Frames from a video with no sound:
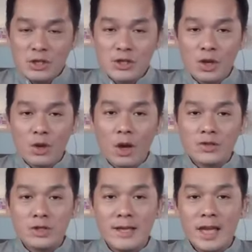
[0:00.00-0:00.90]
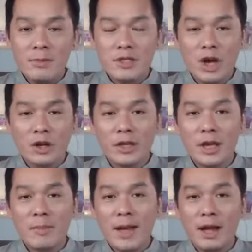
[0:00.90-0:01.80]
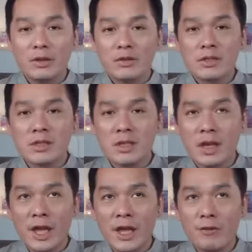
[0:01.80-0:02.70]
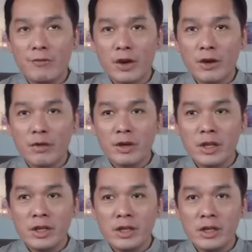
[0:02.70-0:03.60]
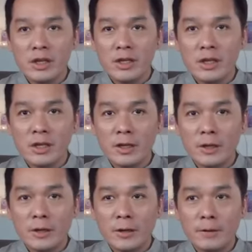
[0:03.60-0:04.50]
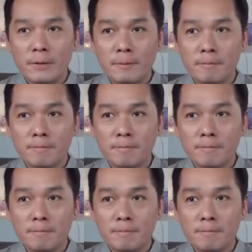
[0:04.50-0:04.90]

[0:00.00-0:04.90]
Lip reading: So today I'll be talking about a very, a